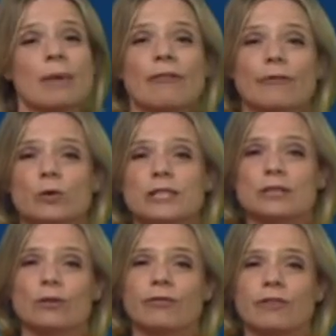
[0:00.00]
about
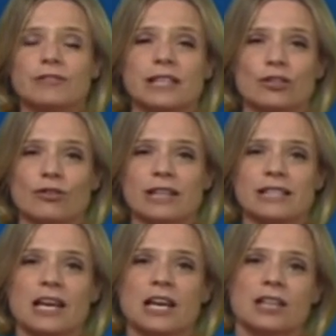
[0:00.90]
14 or 15
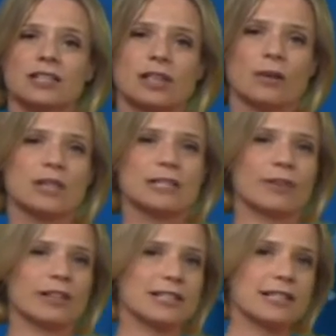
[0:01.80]
degrees. So this
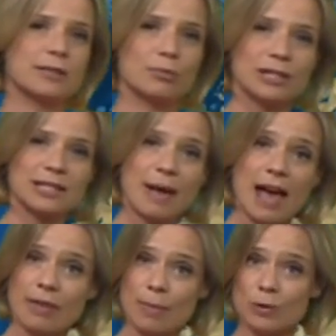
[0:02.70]
frontal system brings some
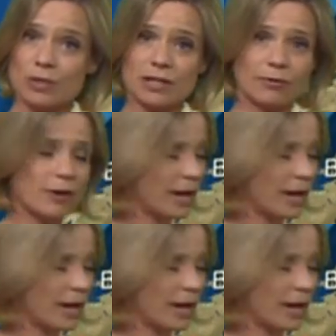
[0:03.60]
heavy pulses of